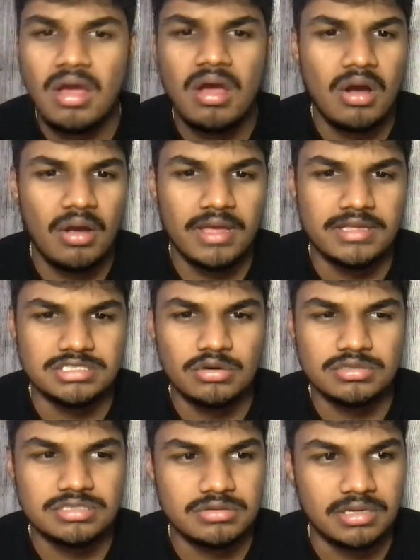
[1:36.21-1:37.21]
Oh yeah, Joe
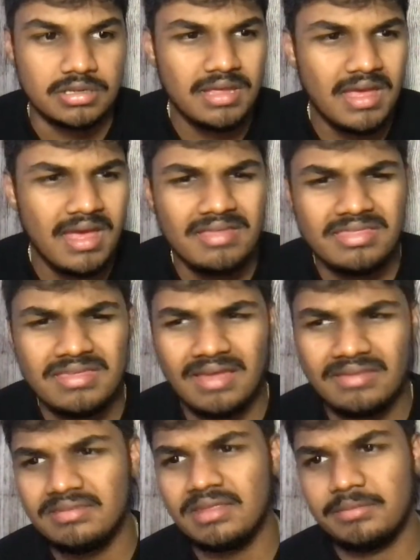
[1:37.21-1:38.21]
and Serena. Yeah, I
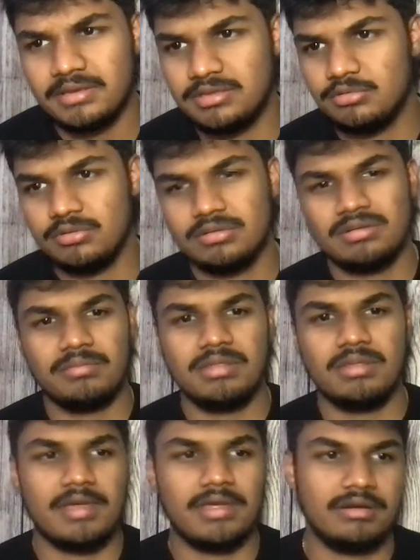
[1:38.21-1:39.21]
think they might do it. Maybe they
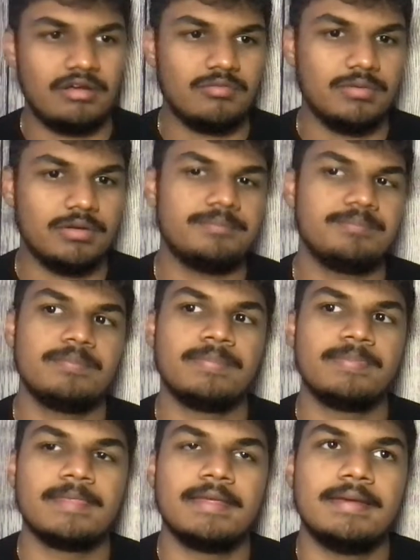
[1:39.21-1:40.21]
might hit it off, but
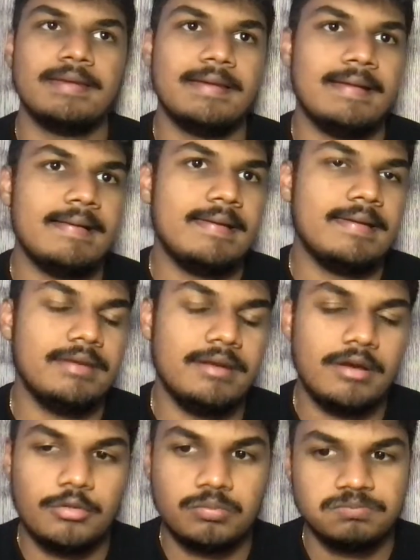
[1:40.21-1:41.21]
you
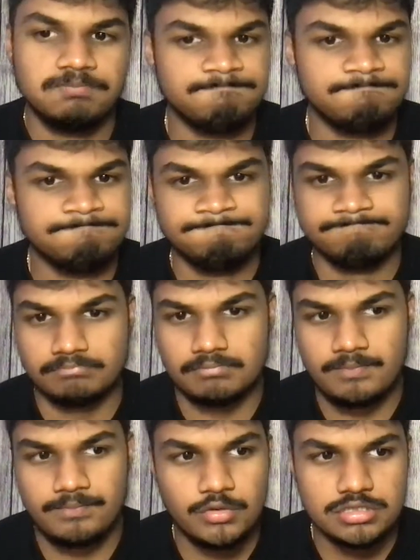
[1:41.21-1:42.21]

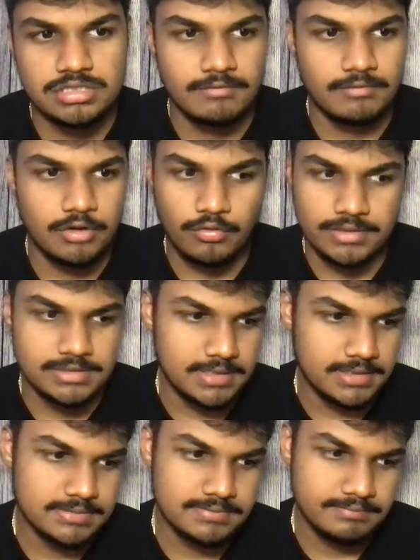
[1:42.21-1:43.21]
just never know these
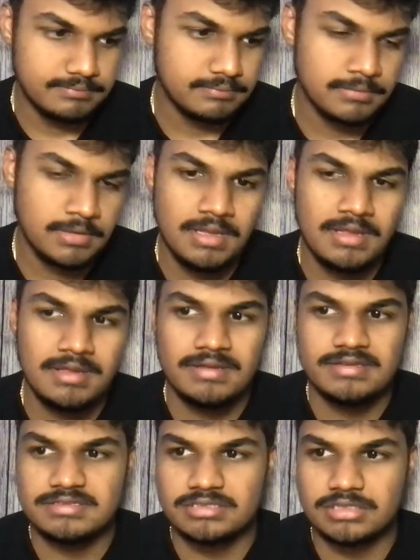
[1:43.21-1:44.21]
days.
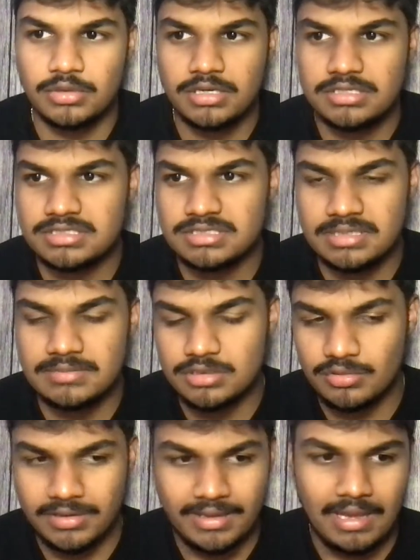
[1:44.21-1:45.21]
Serena just seems so
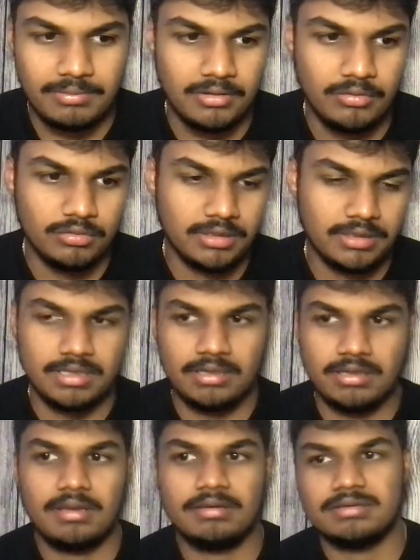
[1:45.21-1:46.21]
like happy-go-lucky
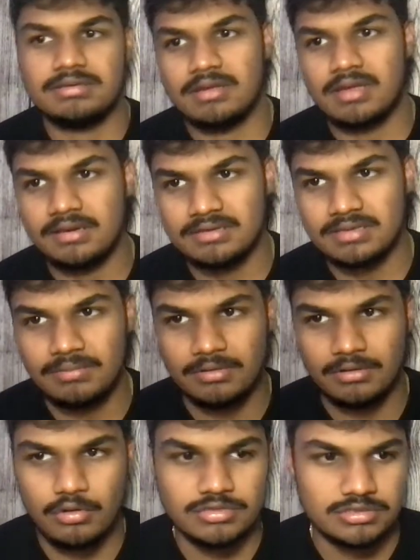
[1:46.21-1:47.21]
kind of type, and
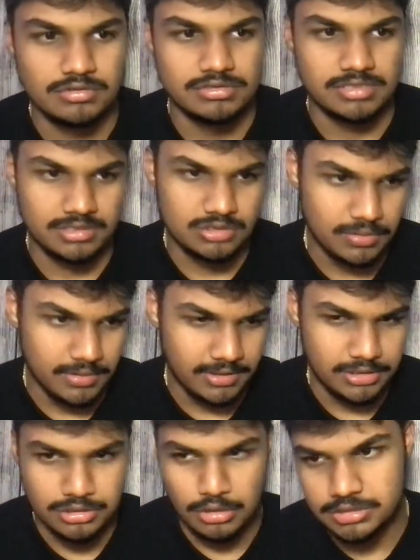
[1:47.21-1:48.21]
grocery stores like super like
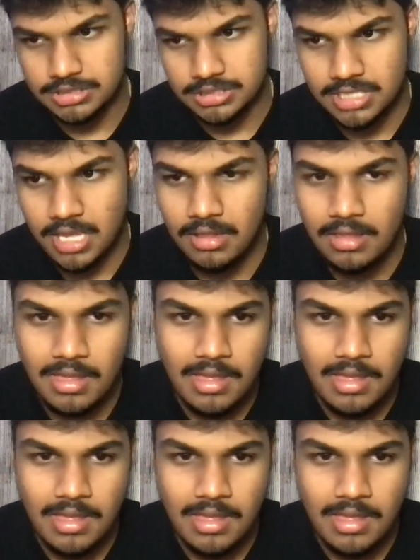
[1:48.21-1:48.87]
Jersey style.